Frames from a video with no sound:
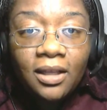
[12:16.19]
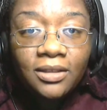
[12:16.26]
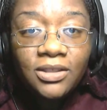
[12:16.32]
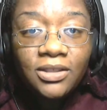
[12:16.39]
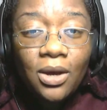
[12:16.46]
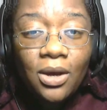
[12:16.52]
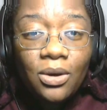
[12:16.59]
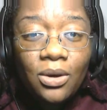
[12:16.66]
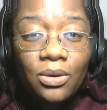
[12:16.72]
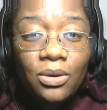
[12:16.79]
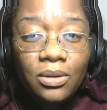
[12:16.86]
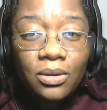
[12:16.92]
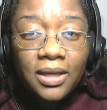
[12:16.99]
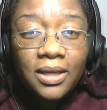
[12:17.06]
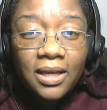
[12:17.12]

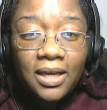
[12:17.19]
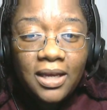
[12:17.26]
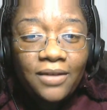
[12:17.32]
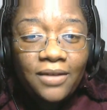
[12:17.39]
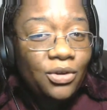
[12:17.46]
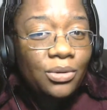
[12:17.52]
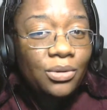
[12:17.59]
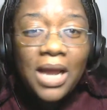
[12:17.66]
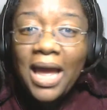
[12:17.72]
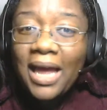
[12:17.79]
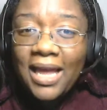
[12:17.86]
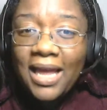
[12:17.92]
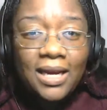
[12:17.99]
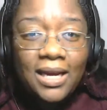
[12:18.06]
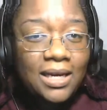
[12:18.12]
So, if you're not
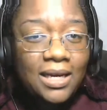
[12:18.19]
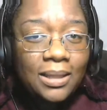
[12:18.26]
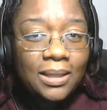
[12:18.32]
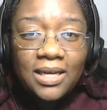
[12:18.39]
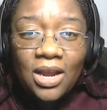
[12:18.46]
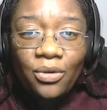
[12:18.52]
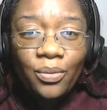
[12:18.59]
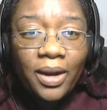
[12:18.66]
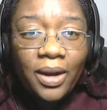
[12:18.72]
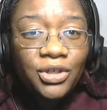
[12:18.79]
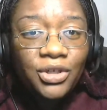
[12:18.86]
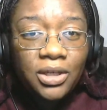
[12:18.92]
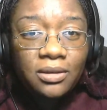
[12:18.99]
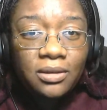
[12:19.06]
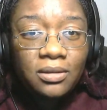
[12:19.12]
headed in the
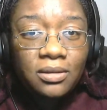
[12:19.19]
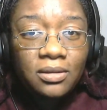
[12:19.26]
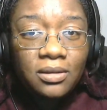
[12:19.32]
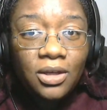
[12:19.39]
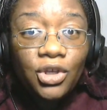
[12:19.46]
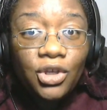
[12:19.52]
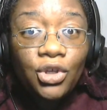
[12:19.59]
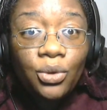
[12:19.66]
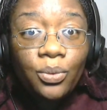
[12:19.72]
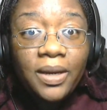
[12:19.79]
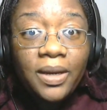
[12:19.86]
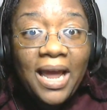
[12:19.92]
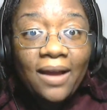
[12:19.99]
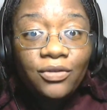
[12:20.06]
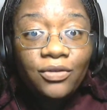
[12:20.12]
direction, you would
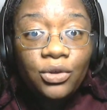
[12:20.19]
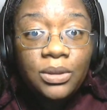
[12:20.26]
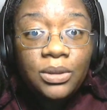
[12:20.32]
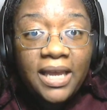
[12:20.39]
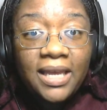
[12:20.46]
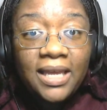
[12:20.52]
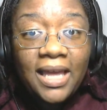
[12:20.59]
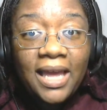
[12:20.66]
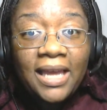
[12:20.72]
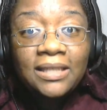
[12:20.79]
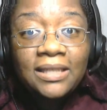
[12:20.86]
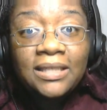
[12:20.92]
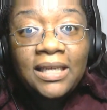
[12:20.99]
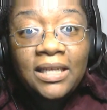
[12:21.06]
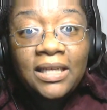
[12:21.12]
have to take a
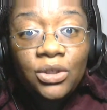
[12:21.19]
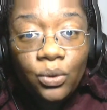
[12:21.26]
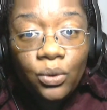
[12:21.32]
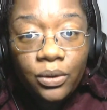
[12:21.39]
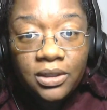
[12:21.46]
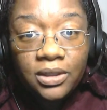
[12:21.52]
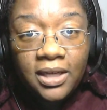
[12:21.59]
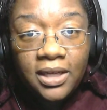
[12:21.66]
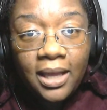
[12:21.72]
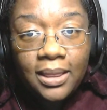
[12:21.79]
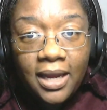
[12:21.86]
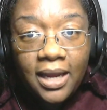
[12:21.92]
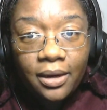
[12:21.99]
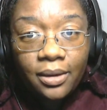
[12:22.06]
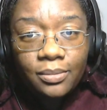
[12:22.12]
detour to get
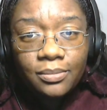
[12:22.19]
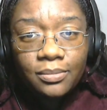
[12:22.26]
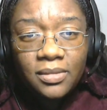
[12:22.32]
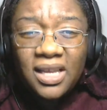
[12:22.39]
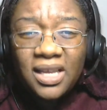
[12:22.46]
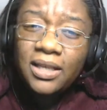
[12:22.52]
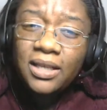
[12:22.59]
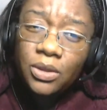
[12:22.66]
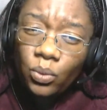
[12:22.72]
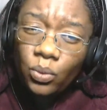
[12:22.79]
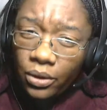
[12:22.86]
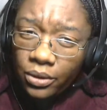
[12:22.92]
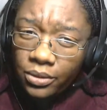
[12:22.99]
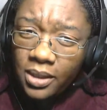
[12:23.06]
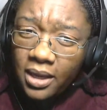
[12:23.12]
there. Is it
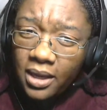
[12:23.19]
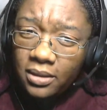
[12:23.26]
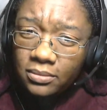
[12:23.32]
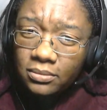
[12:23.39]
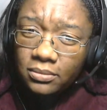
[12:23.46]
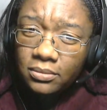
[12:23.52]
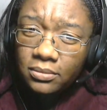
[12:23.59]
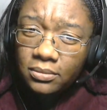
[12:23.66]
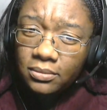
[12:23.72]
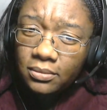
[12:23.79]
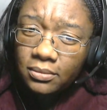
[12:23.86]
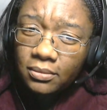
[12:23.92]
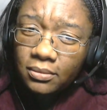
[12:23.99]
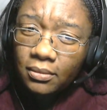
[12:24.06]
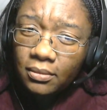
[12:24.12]
worth it?
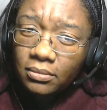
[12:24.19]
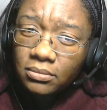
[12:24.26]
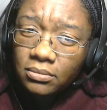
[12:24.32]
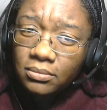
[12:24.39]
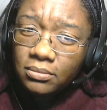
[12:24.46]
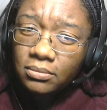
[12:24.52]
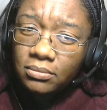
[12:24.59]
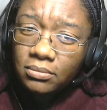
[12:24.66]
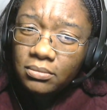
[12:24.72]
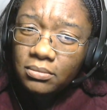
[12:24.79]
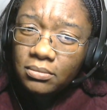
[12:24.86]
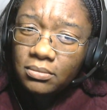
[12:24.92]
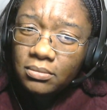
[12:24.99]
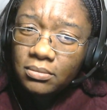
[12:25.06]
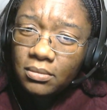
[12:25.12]
Mm-hmm.
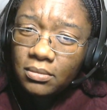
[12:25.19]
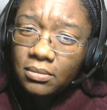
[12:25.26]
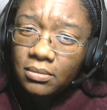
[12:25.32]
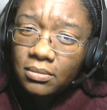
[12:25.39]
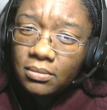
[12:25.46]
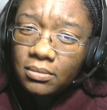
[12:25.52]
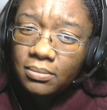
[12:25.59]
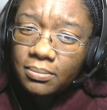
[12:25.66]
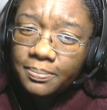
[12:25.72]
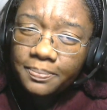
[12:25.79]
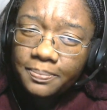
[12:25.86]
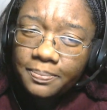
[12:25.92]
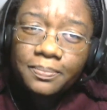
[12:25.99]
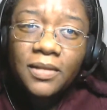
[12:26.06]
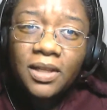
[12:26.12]
Mm-hmm.
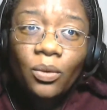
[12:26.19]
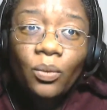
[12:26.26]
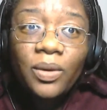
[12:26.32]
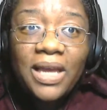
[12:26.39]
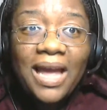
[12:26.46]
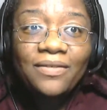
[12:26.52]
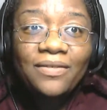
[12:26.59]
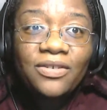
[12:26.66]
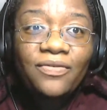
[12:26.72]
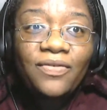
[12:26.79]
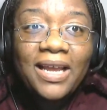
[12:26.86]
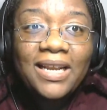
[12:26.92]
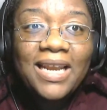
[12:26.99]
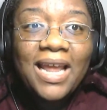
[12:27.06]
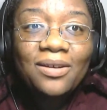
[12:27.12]
We have to
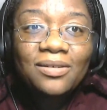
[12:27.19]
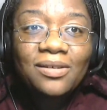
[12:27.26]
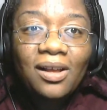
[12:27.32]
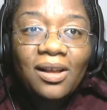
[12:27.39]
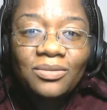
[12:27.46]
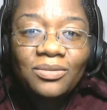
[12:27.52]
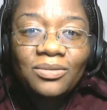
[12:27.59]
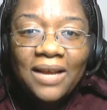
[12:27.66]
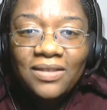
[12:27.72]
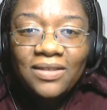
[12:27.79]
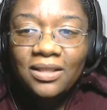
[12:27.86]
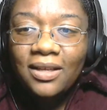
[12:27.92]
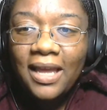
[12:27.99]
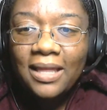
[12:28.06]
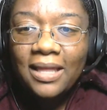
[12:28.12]
find out. We have
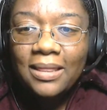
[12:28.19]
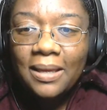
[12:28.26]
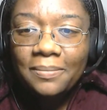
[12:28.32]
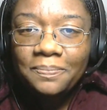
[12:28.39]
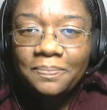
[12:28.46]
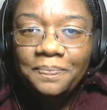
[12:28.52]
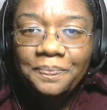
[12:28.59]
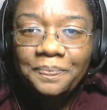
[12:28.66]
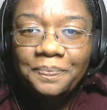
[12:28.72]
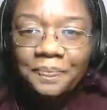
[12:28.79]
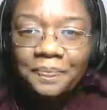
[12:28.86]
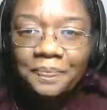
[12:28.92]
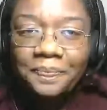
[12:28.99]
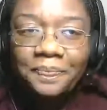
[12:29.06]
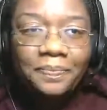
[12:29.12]
to look at them.
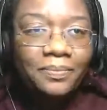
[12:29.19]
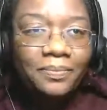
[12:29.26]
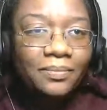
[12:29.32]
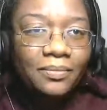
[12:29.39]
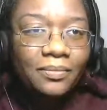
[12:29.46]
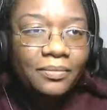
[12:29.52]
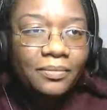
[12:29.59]
Okay.